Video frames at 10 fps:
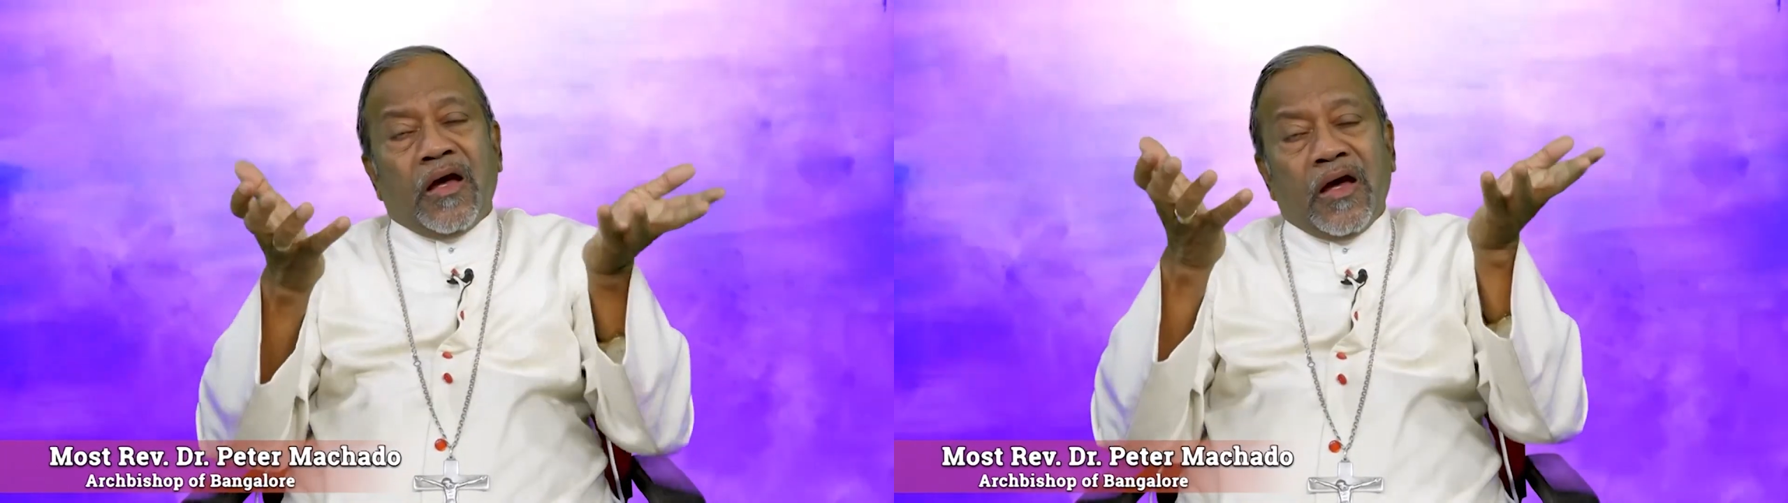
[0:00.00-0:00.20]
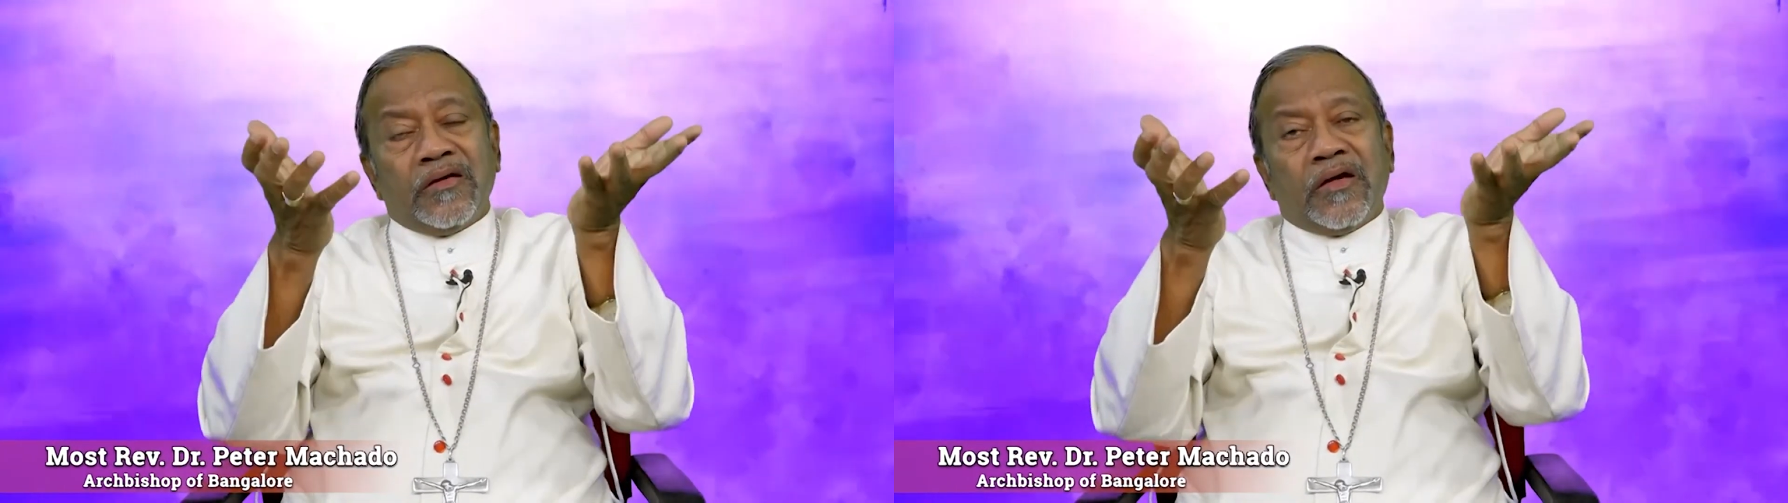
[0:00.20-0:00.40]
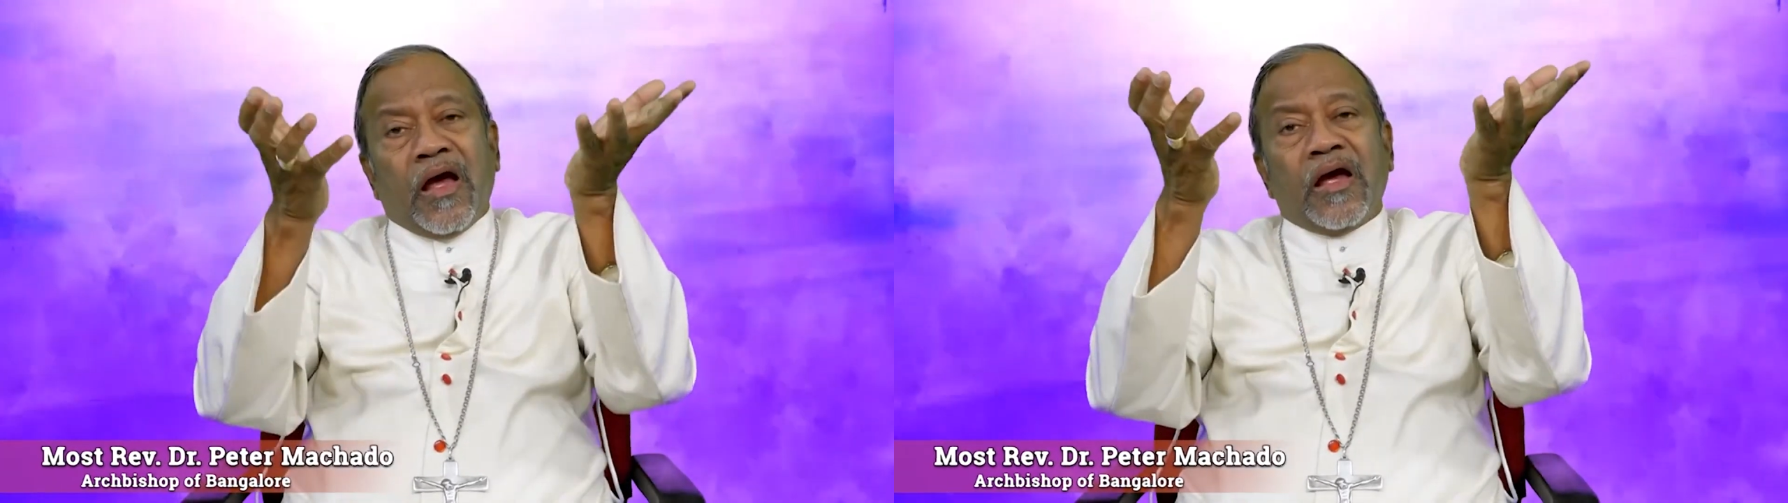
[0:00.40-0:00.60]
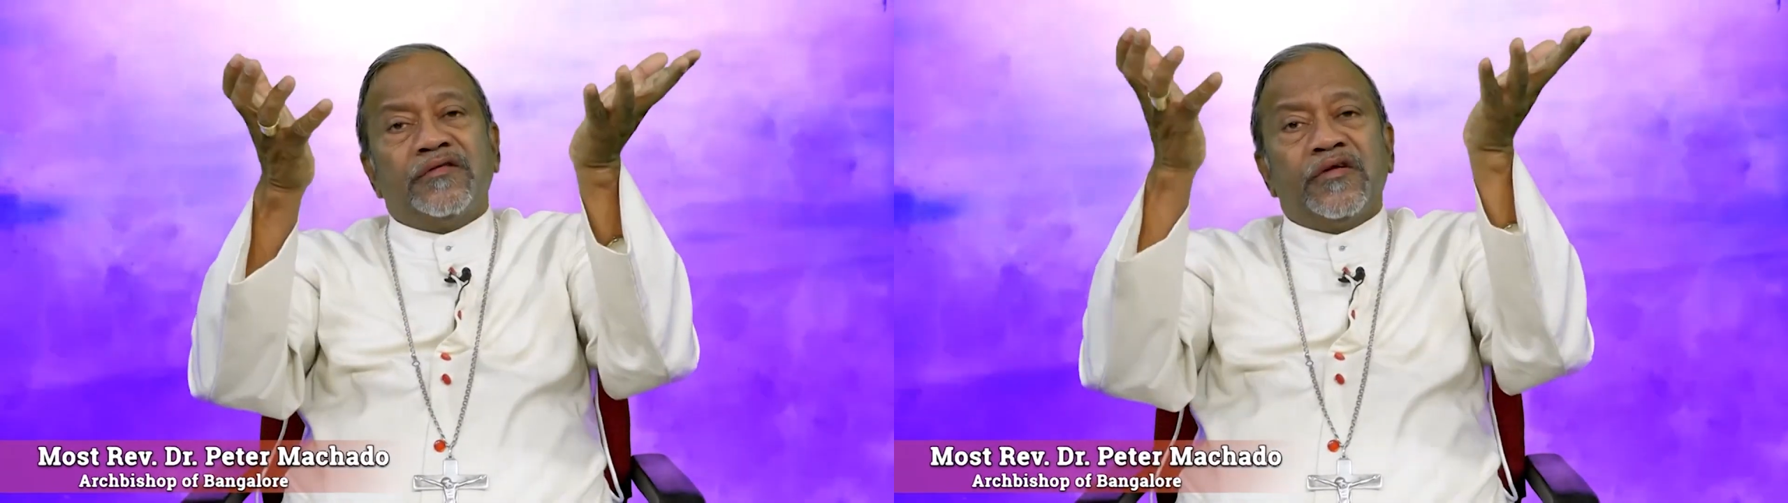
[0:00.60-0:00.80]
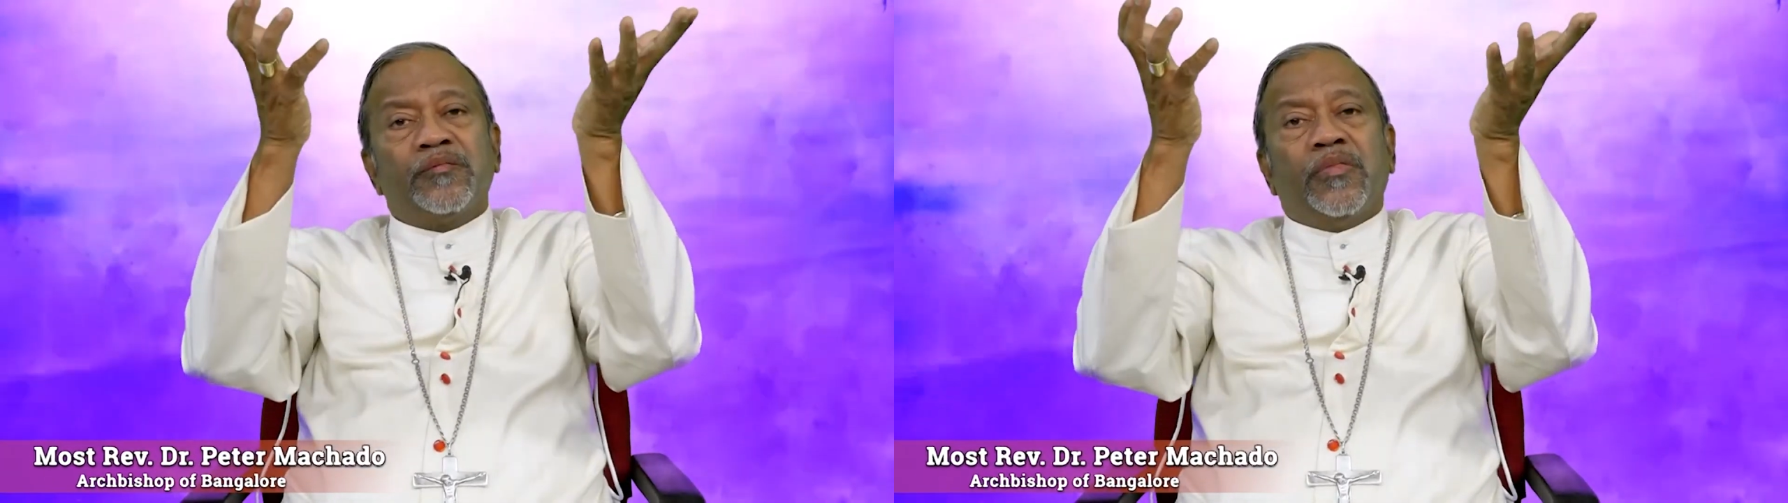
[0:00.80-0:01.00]
And
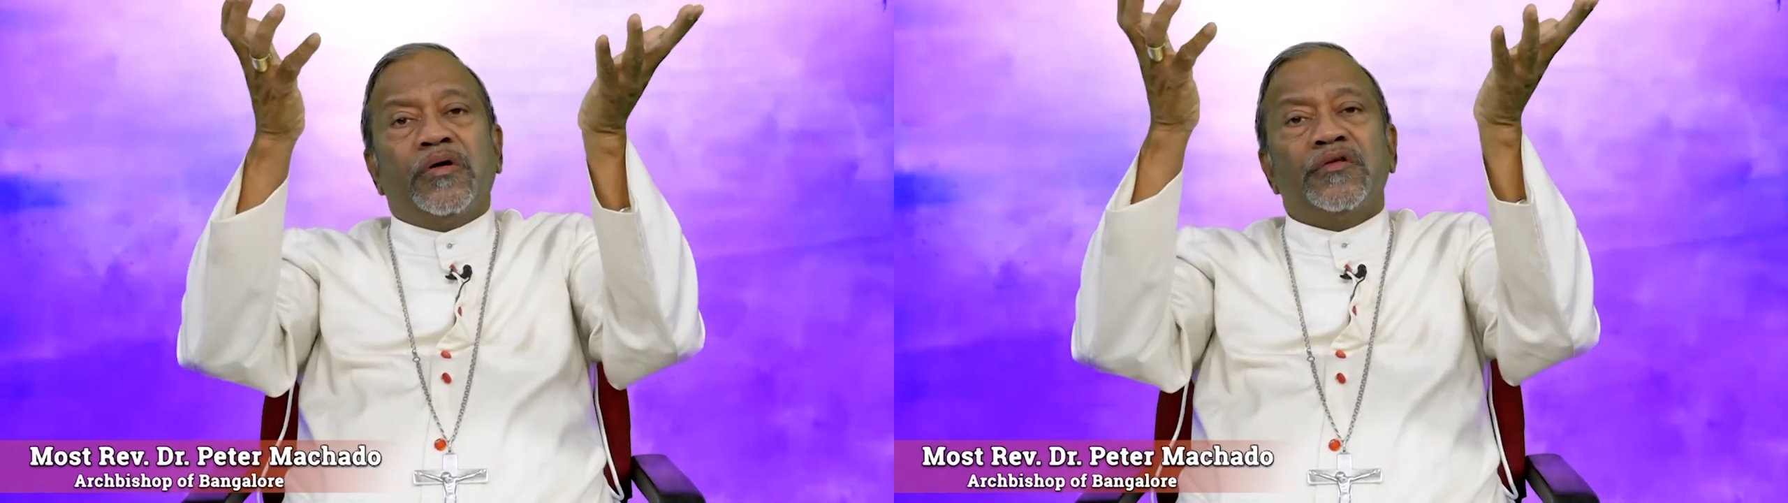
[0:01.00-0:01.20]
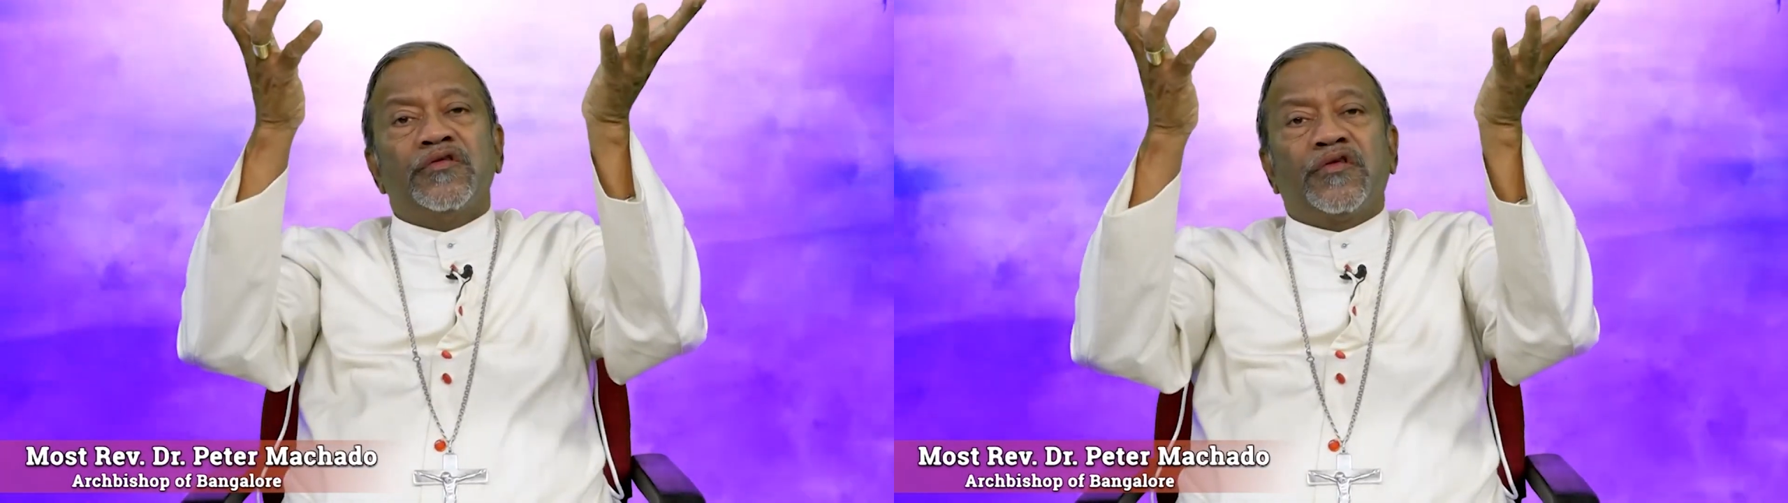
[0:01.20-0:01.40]
as it burns